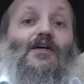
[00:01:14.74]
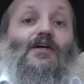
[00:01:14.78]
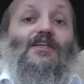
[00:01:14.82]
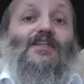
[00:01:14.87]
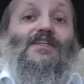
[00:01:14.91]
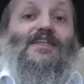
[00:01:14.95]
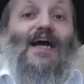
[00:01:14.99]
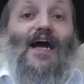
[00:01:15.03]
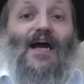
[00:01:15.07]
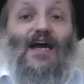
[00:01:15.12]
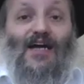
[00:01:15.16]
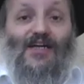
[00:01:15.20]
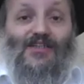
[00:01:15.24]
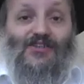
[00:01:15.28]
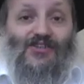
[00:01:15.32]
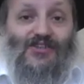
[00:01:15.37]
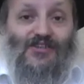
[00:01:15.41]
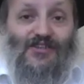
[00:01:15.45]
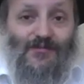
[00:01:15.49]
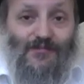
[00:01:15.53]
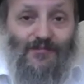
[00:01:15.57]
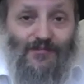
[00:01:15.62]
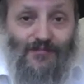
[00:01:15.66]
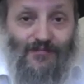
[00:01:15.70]

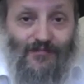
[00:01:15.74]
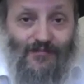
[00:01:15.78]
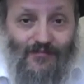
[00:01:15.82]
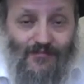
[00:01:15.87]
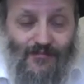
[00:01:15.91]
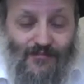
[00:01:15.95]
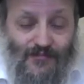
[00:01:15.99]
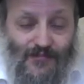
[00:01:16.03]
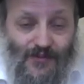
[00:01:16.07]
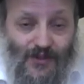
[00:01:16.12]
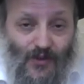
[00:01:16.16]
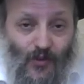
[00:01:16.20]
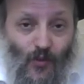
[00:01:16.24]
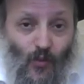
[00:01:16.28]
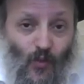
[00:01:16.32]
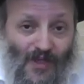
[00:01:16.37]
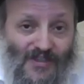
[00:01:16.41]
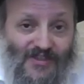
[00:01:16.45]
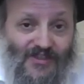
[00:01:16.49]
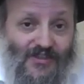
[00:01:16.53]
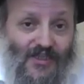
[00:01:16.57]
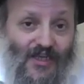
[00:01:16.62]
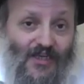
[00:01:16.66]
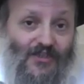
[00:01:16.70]
Yachatz. And
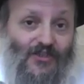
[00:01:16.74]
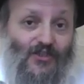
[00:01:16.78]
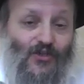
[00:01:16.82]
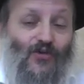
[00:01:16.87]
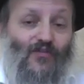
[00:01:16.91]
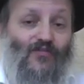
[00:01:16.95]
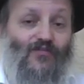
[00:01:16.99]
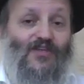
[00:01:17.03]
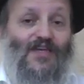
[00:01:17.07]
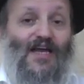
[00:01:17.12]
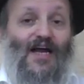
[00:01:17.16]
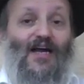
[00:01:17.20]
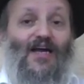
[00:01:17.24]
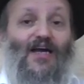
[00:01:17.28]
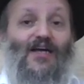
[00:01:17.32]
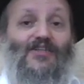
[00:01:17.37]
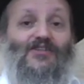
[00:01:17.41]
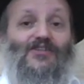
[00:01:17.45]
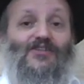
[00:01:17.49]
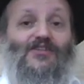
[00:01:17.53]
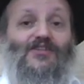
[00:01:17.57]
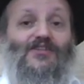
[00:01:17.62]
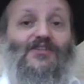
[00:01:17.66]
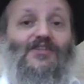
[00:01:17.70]
what's the idea of
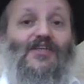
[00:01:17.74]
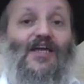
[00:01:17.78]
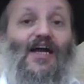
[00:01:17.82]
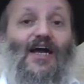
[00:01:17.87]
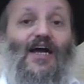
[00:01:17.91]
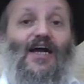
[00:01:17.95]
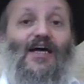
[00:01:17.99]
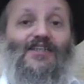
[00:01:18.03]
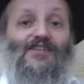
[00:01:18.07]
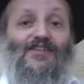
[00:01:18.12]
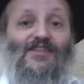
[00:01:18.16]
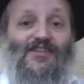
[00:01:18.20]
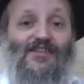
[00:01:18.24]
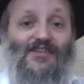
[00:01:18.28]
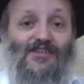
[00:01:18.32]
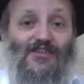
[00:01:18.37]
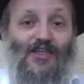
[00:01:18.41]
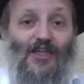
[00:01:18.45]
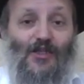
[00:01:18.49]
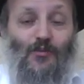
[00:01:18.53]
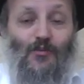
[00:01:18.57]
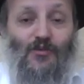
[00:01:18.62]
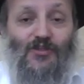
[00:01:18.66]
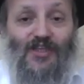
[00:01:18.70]
Yachatz? Yachatz is
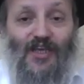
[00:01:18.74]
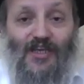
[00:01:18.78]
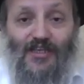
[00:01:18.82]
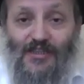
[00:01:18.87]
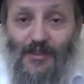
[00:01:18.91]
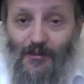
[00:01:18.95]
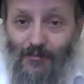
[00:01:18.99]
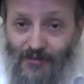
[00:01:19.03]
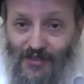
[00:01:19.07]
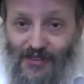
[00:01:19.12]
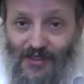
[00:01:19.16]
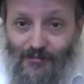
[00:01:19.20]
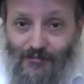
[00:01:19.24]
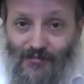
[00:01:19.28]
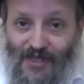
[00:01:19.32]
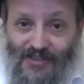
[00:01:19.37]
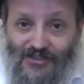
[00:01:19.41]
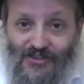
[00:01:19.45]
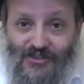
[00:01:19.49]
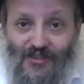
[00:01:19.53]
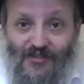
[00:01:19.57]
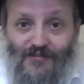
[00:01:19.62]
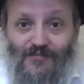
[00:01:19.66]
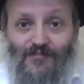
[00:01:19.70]
that we take the middle
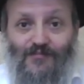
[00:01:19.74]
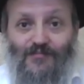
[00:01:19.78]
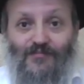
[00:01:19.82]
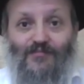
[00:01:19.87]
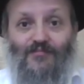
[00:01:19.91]
matzah,